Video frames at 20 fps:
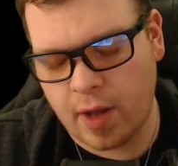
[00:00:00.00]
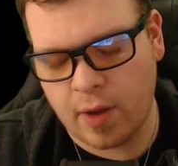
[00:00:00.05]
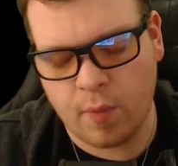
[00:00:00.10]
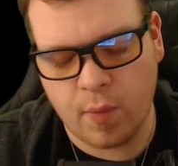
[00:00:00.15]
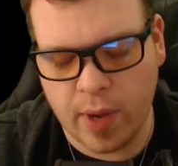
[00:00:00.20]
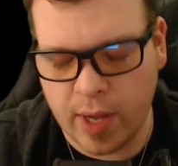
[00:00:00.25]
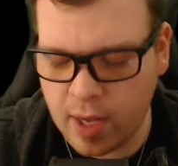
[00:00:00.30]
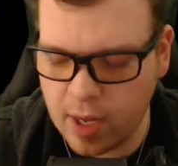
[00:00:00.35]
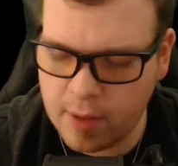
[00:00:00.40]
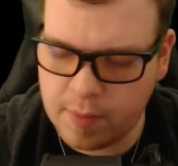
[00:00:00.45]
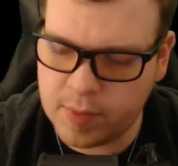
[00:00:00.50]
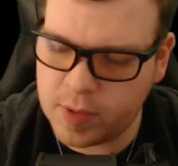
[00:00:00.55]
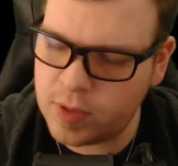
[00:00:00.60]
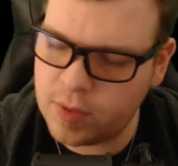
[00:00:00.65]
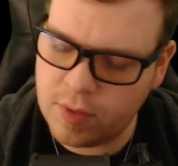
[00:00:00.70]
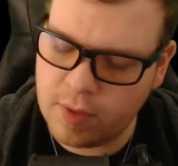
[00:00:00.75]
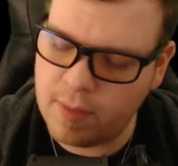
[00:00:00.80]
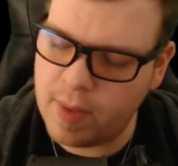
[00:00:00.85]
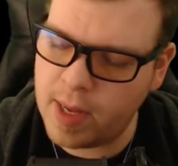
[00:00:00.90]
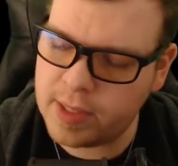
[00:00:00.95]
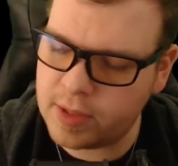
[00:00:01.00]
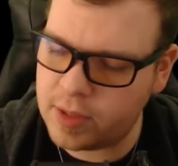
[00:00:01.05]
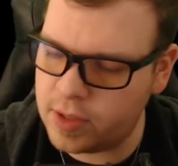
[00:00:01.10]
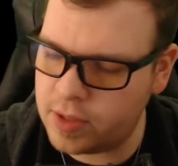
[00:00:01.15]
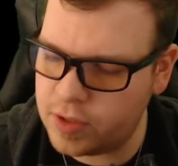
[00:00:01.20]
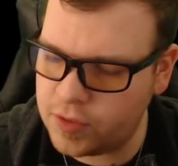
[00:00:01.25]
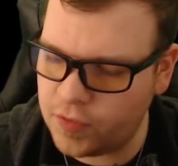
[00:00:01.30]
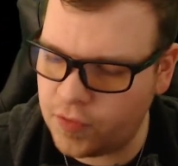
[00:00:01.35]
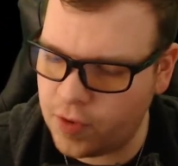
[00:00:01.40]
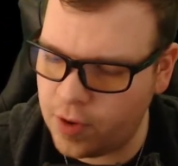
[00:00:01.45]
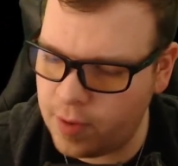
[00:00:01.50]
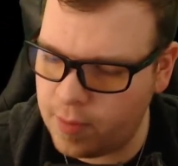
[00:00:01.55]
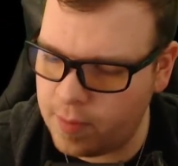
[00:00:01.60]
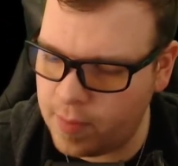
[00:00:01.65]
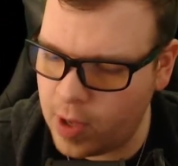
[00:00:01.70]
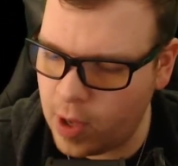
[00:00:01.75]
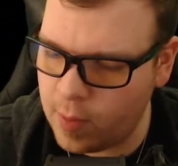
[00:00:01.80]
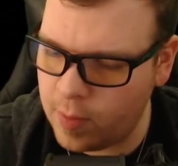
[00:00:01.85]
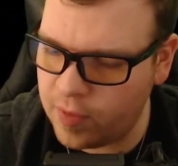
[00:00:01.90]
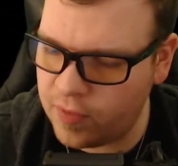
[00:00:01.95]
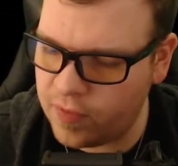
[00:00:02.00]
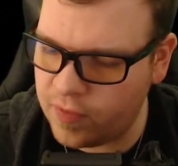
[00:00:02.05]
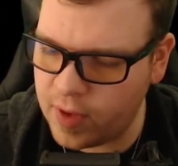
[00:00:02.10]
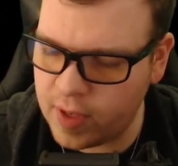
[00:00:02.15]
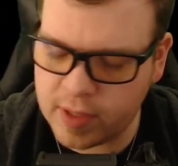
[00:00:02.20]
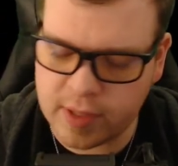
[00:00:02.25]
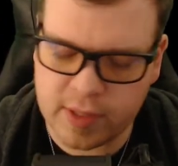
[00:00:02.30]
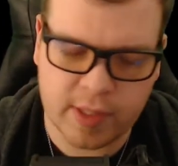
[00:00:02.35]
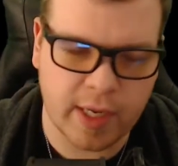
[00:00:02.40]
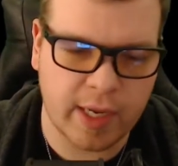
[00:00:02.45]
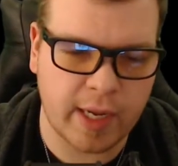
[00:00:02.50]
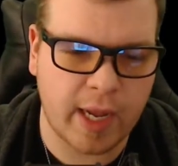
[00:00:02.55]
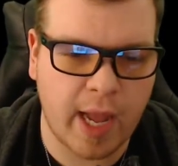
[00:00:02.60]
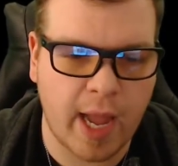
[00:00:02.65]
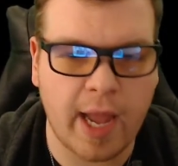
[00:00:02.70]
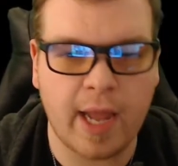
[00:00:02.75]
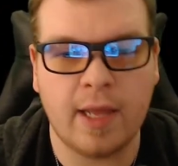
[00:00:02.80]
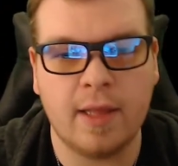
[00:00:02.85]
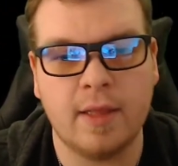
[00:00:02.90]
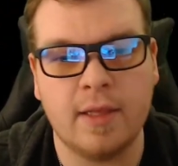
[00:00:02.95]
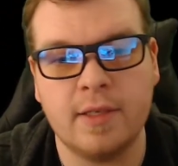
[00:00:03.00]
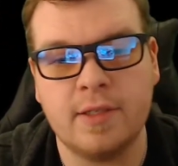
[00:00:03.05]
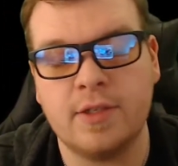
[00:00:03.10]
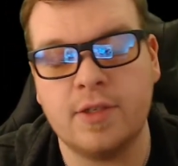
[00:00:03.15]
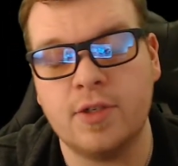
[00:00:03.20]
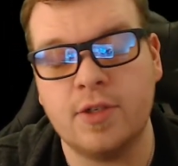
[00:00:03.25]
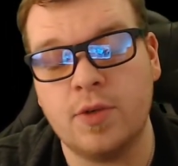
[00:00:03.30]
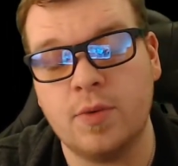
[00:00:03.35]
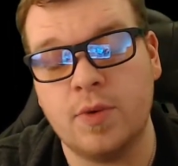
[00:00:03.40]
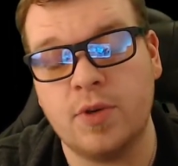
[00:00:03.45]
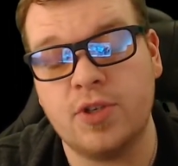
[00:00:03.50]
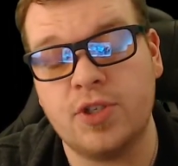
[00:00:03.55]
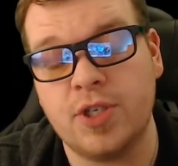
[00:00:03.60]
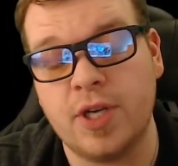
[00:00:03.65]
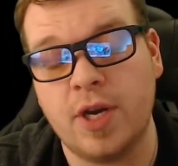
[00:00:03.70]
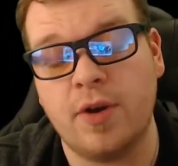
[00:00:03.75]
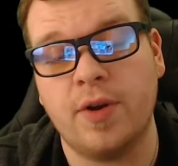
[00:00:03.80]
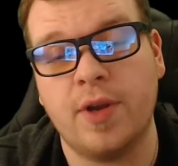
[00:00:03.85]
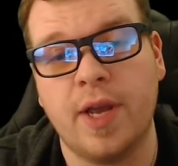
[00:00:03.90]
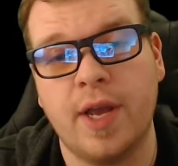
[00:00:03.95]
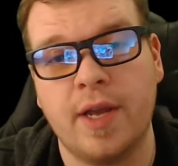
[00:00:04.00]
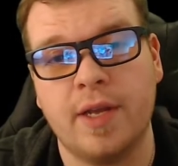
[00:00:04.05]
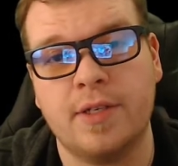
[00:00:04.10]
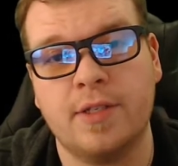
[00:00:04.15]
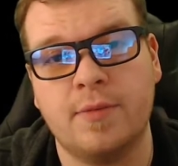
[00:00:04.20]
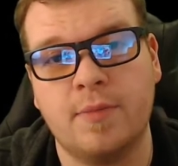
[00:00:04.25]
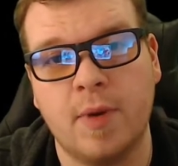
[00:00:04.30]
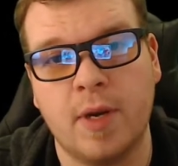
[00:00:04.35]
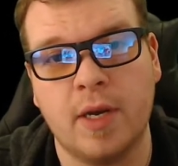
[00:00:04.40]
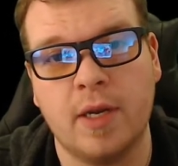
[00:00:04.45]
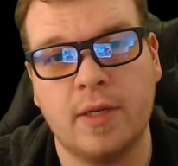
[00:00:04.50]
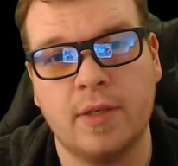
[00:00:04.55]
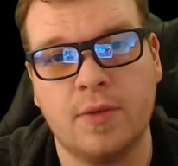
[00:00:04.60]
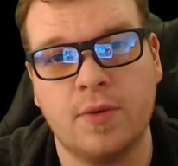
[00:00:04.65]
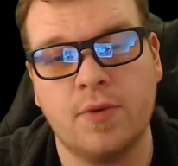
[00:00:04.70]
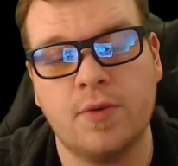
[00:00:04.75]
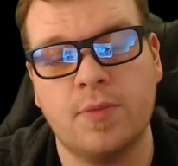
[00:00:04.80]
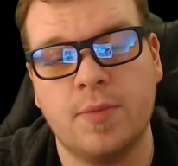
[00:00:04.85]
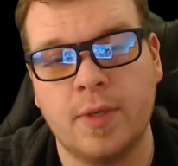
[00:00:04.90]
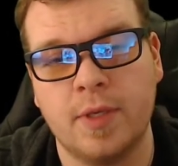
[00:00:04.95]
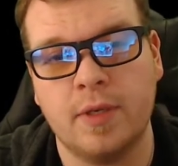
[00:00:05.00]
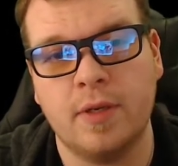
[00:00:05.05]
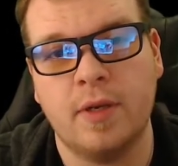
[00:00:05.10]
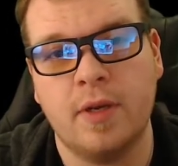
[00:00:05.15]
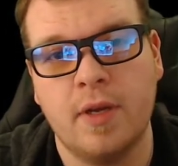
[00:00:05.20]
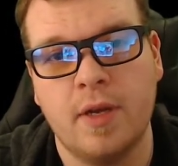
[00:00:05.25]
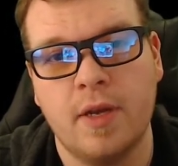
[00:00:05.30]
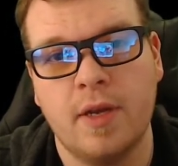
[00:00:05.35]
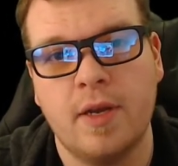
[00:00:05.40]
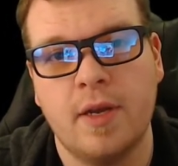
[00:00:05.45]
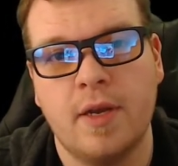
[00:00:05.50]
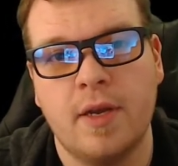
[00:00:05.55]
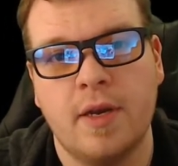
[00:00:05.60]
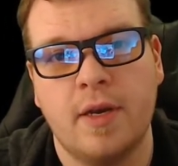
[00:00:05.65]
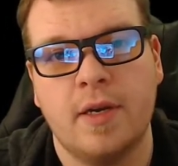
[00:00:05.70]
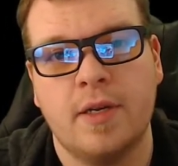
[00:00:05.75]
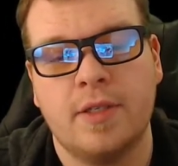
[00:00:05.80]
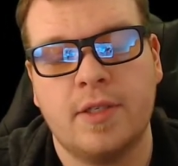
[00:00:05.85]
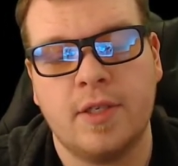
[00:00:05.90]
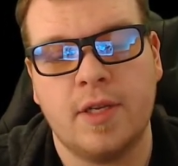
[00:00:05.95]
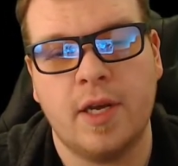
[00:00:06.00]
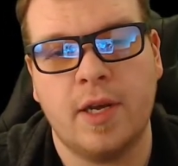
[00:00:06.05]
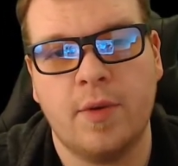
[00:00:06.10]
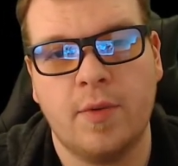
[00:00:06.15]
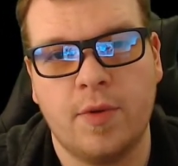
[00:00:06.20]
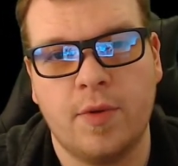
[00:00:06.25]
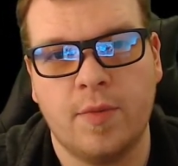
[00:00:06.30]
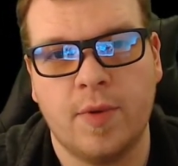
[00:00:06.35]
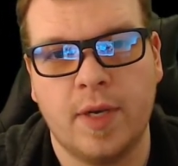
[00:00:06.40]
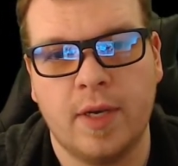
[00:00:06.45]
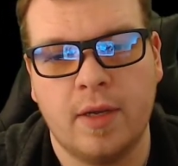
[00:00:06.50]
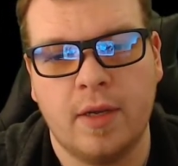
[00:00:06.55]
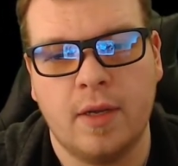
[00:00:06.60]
wake up to a message from Elmer Fudd saying, "Hey, listen, do you want to shoutcast my tournament tonight with me?"